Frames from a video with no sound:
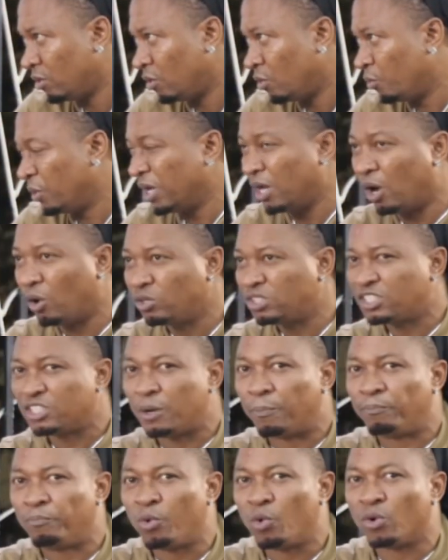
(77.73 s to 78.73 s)
without
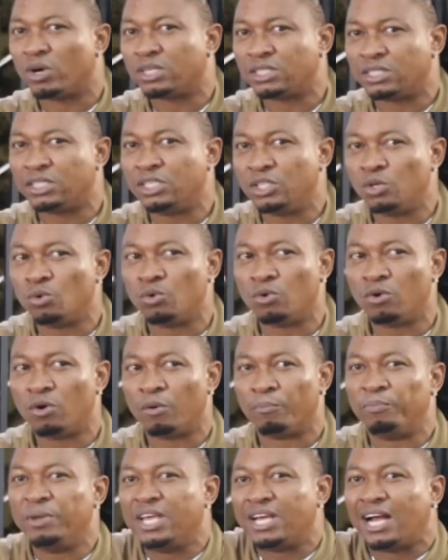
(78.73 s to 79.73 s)
supporting you
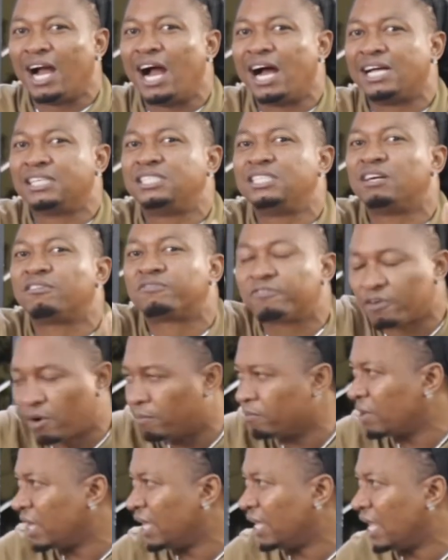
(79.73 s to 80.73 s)
because you're
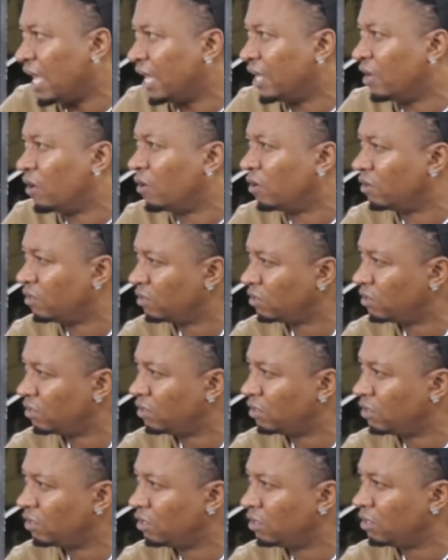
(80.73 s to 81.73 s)
from Guyana.
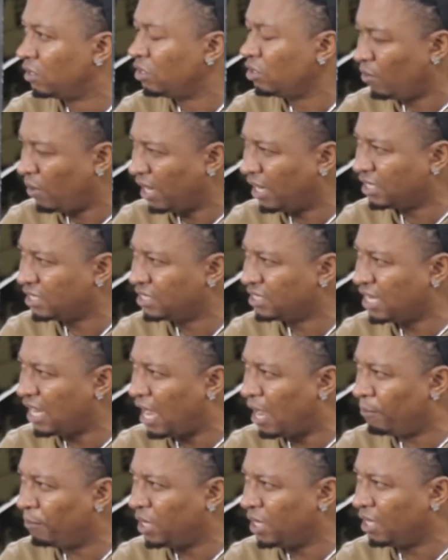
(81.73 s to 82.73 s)
Yeah. You
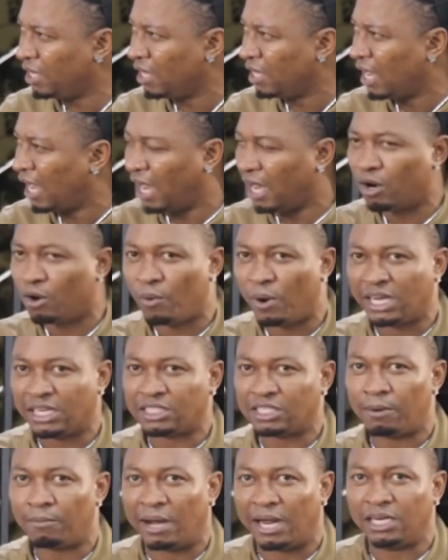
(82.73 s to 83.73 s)
understand me? I don't want
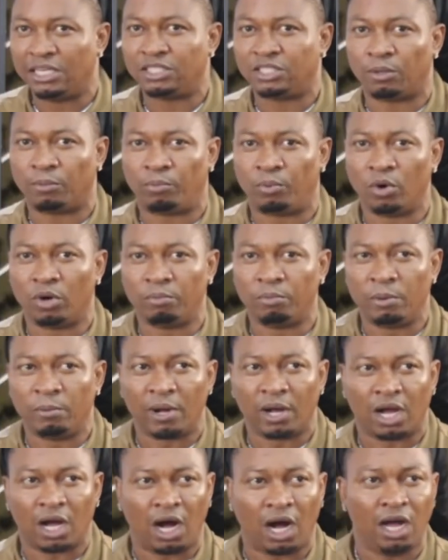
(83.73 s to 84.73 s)
somebody support me
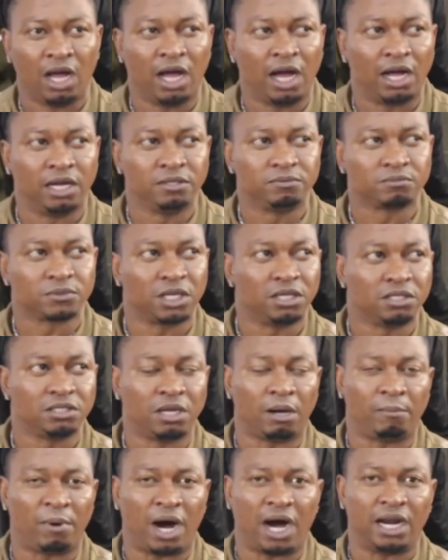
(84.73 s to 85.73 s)
because hey, the
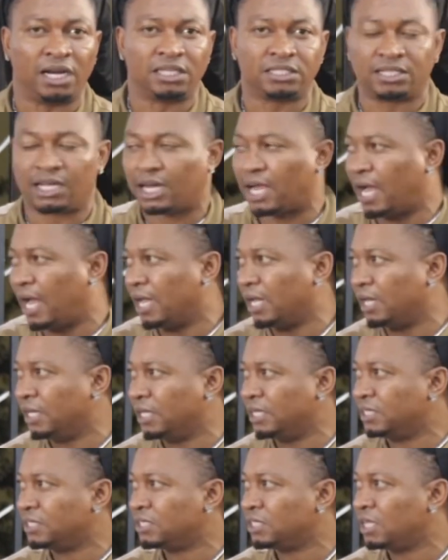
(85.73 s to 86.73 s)
man is a
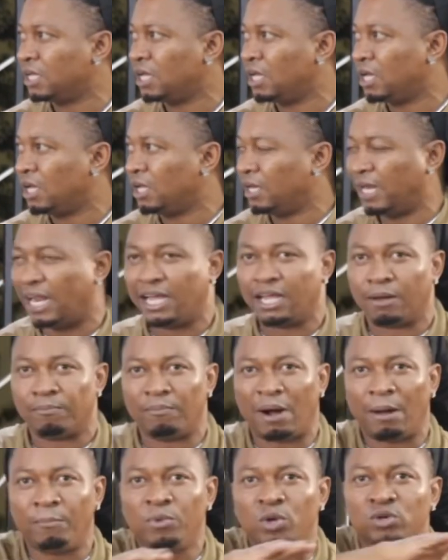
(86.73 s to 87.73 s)
Guyanese. Like
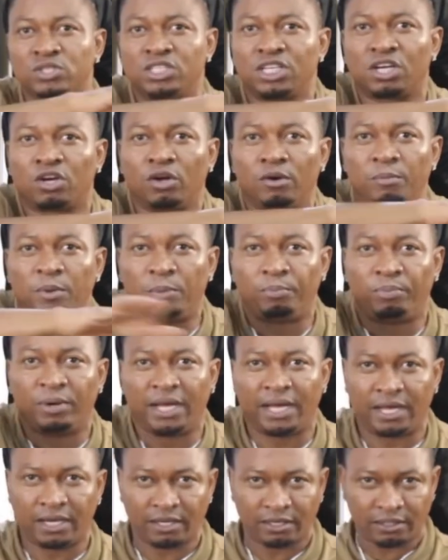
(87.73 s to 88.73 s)
my music could be
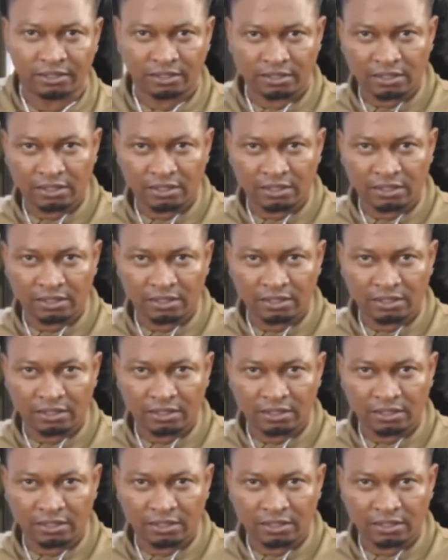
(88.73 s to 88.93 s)
playing